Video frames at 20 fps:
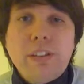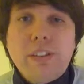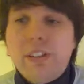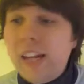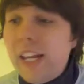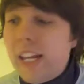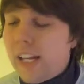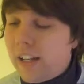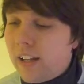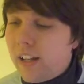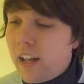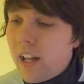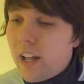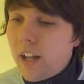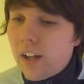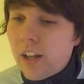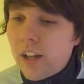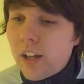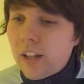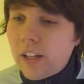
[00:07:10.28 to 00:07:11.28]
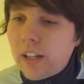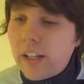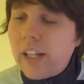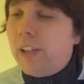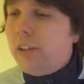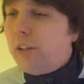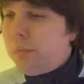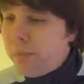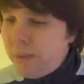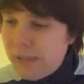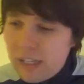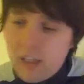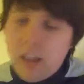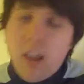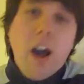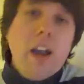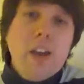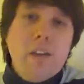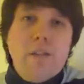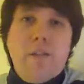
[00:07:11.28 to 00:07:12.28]
sin. It needs to be
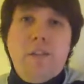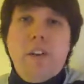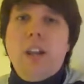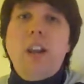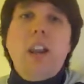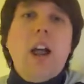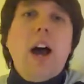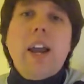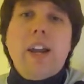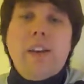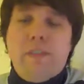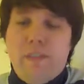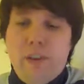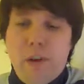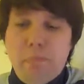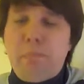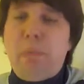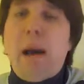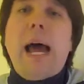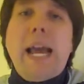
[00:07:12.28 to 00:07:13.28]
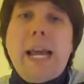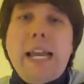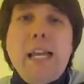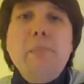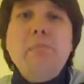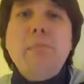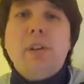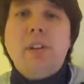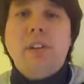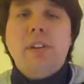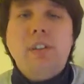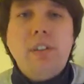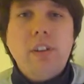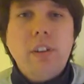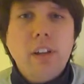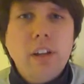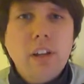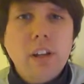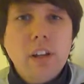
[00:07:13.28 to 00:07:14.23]
life for life in payment